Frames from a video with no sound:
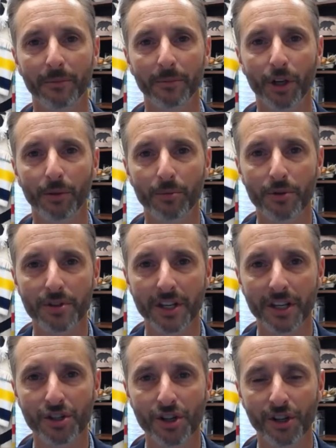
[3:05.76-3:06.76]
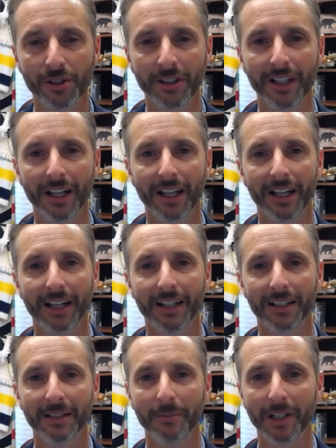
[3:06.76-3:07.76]
from Campus Saint-Jean,
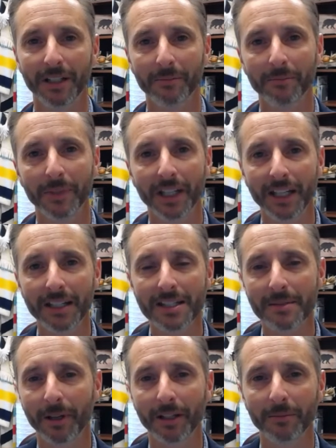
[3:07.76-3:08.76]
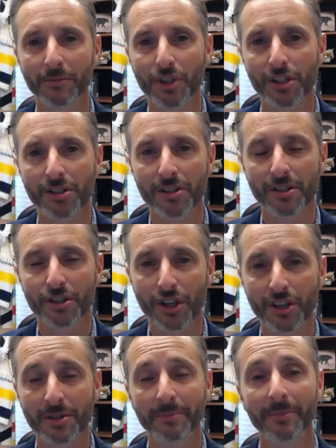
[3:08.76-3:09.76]
uh, Madame Ince, Madame Chis
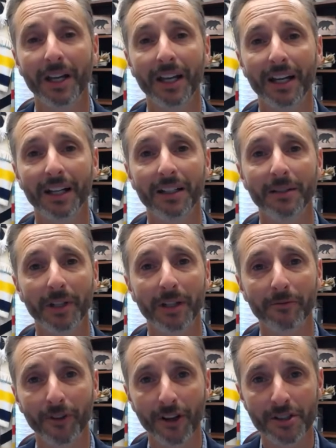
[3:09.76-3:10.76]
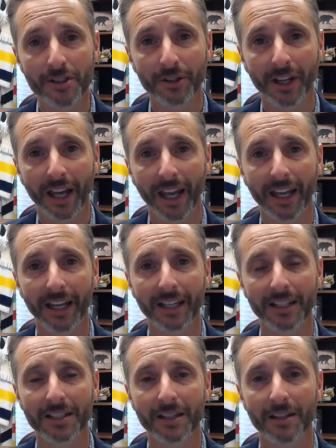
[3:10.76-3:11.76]
Chisholm, uh, Madame Foster,
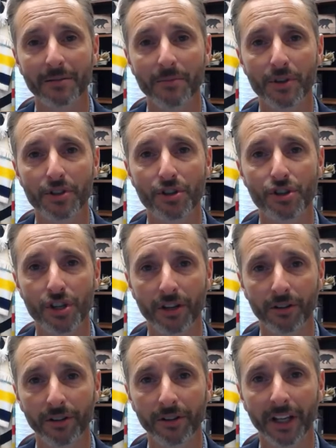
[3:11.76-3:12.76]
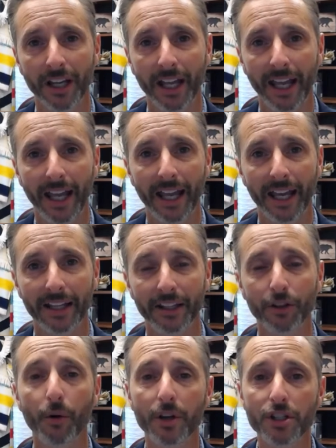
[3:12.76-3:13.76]
and Monsieur Sherard. And
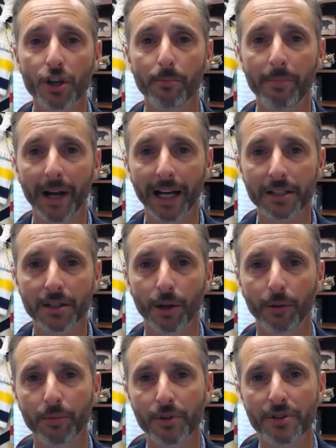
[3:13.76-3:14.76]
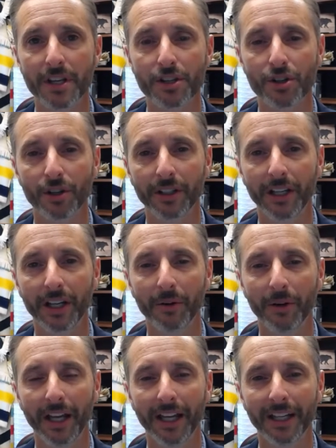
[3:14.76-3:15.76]
they're going to go back to Campus Saint Jean
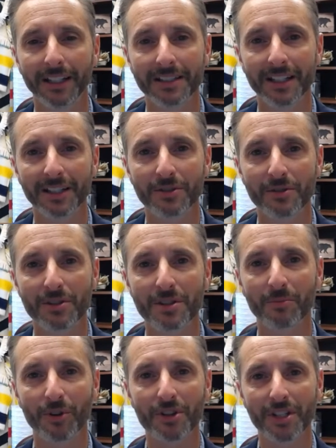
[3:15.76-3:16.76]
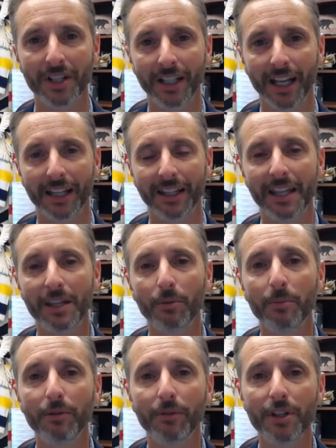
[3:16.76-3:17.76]
now and uh, do some more studying, and then they'll
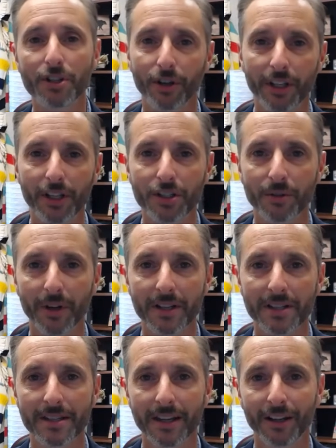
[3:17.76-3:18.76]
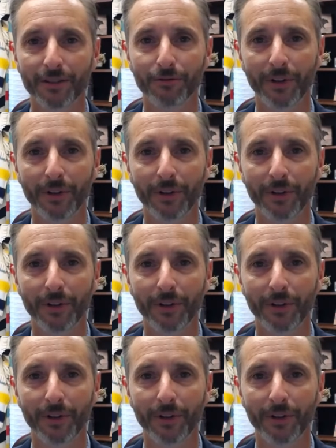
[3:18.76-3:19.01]
be returning to us